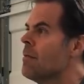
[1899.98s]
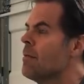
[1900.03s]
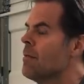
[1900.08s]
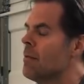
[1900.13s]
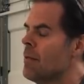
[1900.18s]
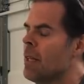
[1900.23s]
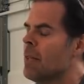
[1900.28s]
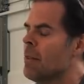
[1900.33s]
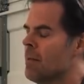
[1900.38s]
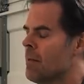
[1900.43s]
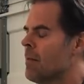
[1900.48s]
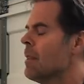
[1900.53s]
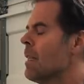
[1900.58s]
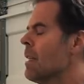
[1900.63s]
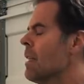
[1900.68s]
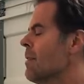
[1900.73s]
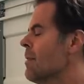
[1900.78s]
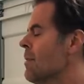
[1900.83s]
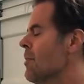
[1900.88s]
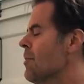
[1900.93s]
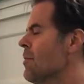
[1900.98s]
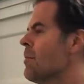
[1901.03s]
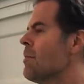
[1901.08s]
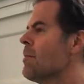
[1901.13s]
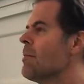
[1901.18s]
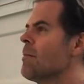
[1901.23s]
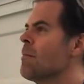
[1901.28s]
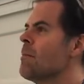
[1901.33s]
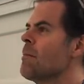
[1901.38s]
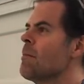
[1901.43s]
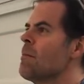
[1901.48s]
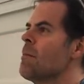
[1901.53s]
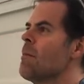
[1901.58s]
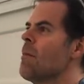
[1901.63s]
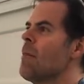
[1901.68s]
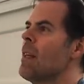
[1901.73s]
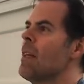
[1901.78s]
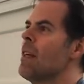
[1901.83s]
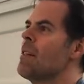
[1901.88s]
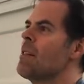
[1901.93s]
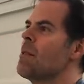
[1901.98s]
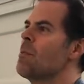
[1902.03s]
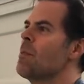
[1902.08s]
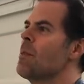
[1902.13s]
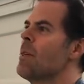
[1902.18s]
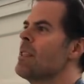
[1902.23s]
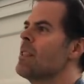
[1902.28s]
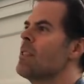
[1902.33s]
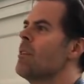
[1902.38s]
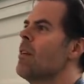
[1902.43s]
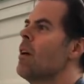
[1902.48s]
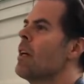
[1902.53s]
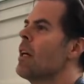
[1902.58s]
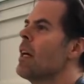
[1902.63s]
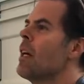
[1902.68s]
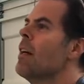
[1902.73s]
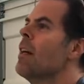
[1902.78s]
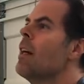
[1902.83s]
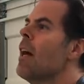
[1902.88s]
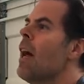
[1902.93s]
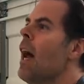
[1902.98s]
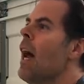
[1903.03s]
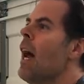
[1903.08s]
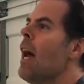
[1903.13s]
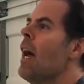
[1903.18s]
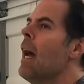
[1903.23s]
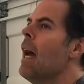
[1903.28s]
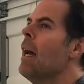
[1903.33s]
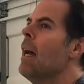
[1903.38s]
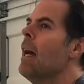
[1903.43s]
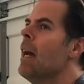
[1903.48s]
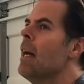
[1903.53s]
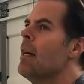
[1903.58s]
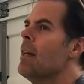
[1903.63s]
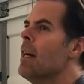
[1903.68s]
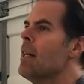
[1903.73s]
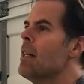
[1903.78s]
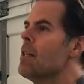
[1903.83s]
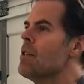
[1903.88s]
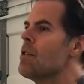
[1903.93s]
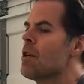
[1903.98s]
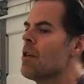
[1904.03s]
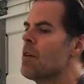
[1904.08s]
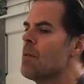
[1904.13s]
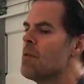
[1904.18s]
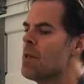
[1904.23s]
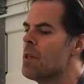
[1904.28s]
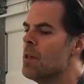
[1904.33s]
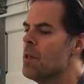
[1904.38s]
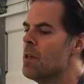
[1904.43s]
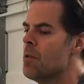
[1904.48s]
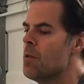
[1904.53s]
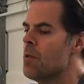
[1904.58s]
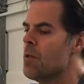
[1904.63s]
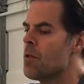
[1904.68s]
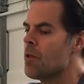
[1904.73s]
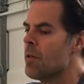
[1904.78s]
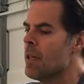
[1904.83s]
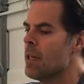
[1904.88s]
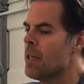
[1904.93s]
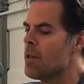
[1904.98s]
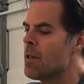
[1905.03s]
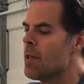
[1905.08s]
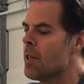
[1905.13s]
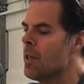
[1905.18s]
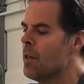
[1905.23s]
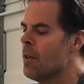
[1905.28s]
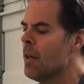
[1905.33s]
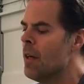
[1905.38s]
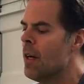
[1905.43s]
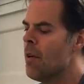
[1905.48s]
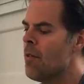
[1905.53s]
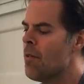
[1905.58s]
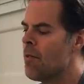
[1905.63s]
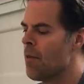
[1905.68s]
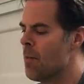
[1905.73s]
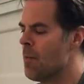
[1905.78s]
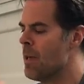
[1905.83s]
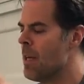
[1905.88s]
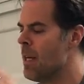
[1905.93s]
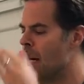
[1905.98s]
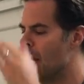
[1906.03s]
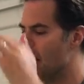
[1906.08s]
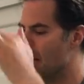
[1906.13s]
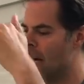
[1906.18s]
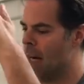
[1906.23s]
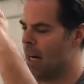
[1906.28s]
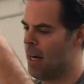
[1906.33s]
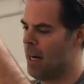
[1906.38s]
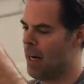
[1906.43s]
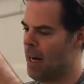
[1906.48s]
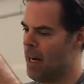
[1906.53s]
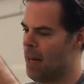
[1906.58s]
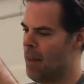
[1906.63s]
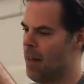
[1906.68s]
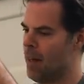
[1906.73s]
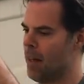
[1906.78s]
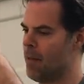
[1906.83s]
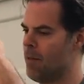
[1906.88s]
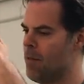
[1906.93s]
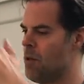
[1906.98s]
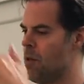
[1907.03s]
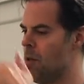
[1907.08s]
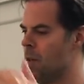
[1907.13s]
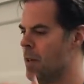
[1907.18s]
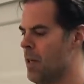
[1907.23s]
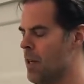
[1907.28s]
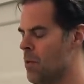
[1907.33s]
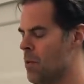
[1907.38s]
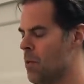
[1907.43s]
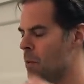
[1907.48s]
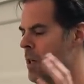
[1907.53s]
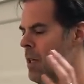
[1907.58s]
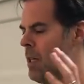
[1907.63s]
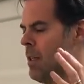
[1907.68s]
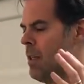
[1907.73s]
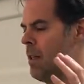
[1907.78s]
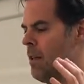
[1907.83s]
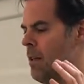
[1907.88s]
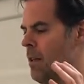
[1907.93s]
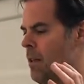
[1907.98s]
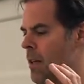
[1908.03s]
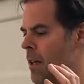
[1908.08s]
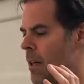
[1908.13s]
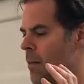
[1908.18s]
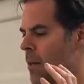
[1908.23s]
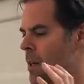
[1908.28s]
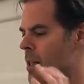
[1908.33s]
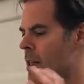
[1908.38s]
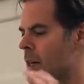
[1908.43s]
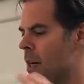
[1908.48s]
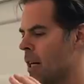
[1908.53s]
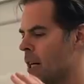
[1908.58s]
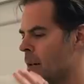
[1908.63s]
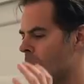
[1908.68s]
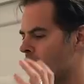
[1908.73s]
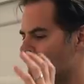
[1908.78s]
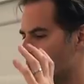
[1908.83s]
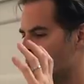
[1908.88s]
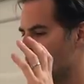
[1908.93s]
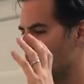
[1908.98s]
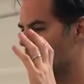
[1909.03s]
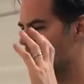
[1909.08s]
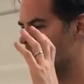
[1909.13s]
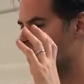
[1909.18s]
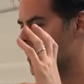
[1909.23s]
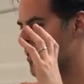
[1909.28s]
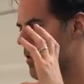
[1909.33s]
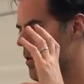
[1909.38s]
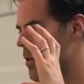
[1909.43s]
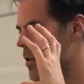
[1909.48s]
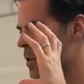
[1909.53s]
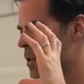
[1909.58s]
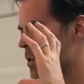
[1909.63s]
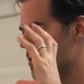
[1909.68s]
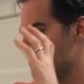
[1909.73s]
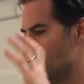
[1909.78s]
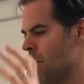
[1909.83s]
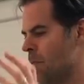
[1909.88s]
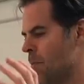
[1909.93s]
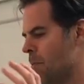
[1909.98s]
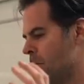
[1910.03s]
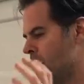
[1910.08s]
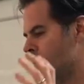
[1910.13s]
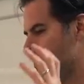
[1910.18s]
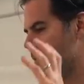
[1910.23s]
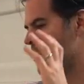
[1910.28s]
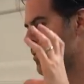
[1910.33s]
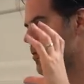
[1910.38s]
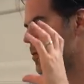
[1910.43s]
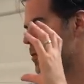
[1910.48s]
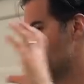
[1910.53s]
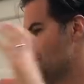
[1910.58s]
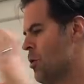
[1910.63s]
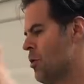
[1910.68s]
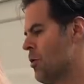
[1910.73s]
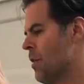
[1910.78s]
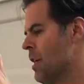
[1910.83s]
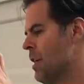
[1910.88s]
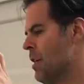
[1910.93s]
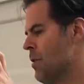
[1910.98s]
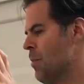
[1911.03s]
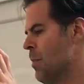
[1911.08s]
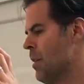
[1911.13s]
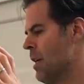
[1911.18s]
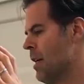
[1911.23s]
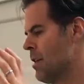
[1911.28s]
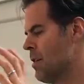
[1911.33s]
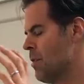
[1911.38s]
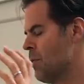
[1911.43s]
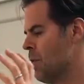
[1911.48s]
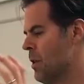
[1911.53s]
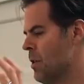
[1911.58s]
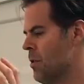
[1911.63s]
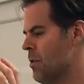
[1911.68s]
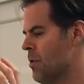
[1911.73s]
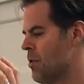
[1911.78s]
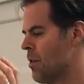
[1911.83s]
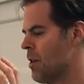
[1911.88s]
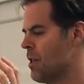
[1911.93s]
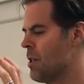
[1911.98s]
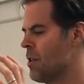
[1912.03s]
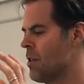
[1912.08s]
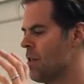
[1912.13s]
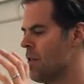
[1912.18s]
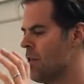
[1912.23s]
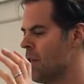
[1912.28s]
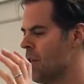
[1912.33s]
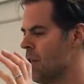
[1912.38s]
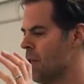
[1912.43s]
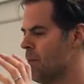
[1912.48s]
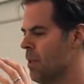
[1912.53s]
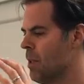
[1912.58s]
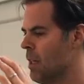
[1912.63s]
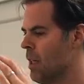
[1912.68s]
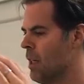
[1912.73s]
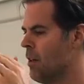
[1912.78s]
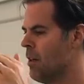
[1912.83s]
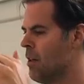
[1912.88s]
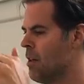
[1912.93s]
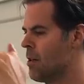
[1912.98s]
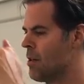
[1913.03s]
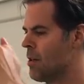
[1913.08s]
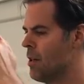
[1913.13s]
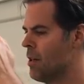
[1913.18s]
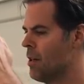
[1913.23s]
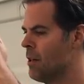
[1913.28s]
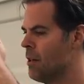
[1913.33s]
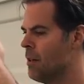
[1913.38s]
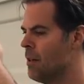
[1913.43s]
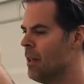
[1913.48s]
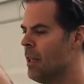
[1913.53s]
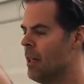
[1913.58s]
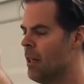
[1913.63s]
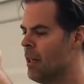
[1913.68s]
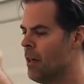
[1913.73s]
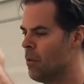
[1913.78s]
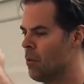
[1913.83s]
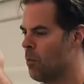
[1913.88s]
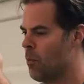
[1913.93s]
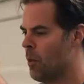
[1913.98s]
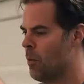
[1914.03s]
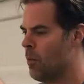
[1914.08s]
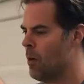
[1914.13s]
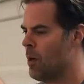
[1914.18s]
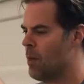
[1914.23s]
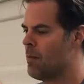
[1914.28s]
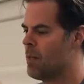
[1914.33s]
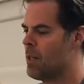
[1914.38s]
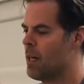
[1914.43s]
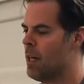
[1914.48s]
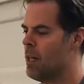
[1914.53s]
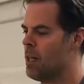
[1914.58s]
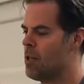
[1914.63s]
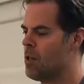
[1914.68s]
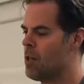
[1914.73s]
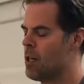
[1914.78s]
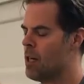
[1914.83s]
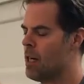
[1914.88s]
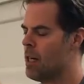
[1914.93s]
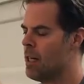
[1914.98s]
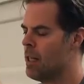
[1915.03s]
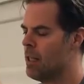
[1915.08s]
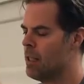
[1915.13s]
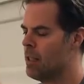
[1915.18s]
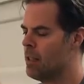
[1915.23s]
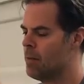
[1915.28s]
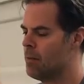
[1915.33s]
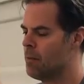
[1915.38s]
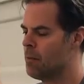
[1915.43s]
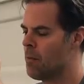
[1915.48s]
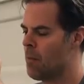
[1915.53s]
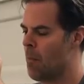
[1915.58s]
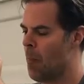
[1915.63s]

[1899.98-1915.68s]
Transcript: a big no, time. Yeah. That's impressive. Okay. and, and, then in terms of the nutrients, so for me, I, I, I think of two things. One, I want to talk about kind of your nutrient mix and what nutrients you're using, but then also we've touched on